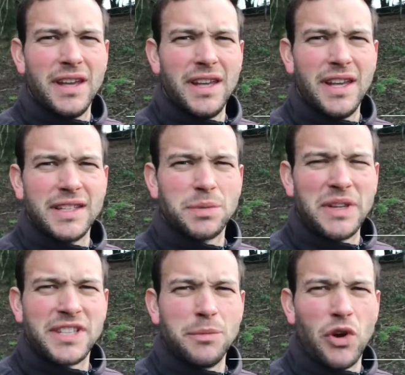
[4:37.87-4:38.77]
It's
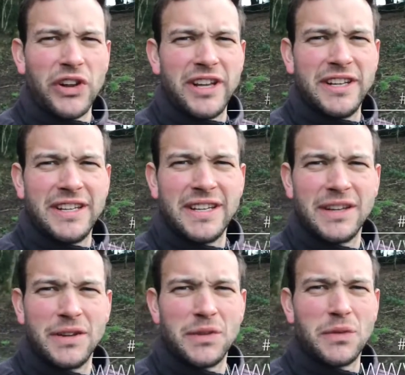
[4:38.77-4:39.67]
Wednesday morning.
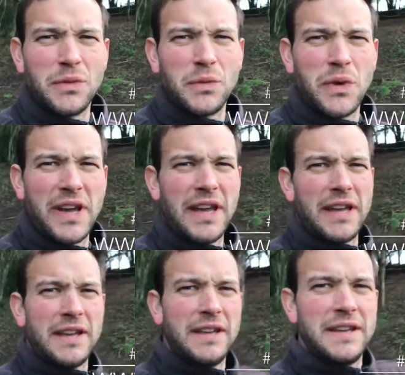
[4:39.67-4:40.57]

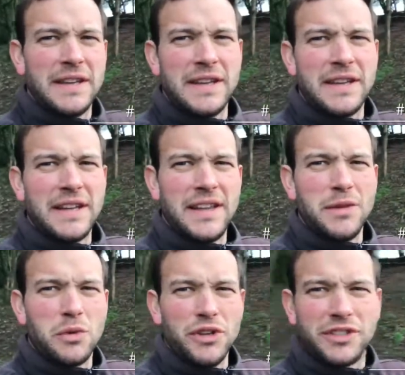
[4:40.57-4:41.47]
We're in
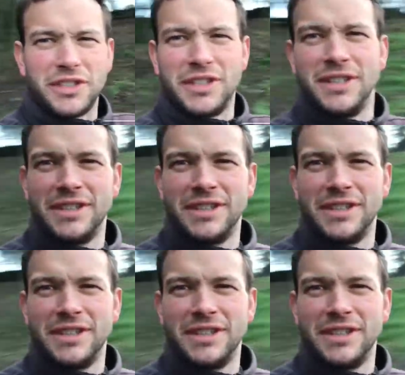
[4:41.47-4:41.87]
the woods.